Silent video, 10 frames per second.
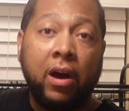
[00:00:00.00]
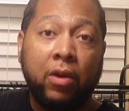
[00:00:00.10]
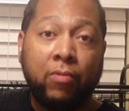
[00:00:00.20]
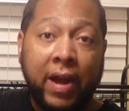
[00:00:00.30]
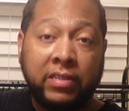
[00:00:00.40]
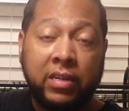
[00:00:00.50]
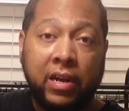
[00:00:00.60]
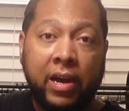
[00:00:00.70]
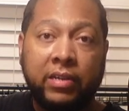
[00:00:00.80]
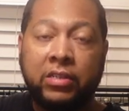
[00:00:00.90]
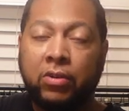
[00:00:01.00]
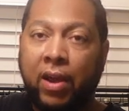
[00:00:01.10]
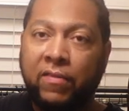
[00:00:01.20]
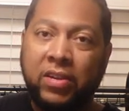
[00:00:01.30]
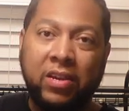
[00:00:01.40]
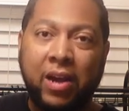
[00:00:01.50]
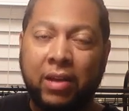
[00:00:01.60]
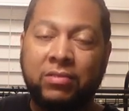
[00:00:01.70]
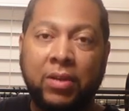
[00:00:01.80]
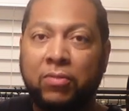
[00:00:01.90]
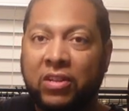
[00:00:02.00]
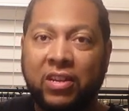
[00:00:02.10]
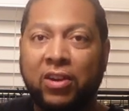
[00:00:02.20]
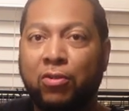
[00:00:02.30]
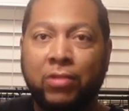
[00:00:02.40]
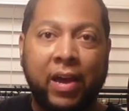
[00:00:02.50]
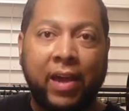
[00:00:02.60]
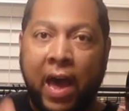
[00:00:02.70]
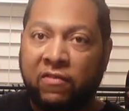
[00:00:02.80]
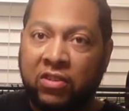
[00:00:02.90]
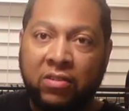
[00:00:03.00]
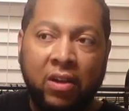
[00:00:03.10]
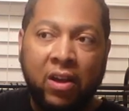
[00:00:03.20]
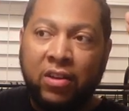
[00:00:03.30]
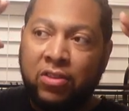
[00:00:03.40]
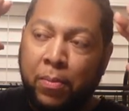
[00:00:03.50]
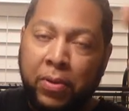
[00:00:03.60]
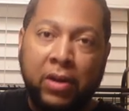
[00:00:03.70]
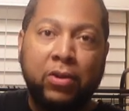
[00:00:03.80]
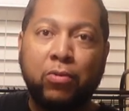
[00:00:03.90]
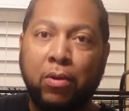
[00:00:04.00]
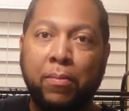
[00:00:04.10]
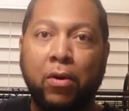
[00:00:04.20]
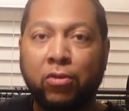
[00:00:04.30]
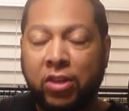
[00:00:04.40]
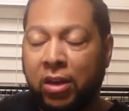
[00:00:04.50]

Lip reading: Ryzen 9. So every year I typically go like after the pinnacle of both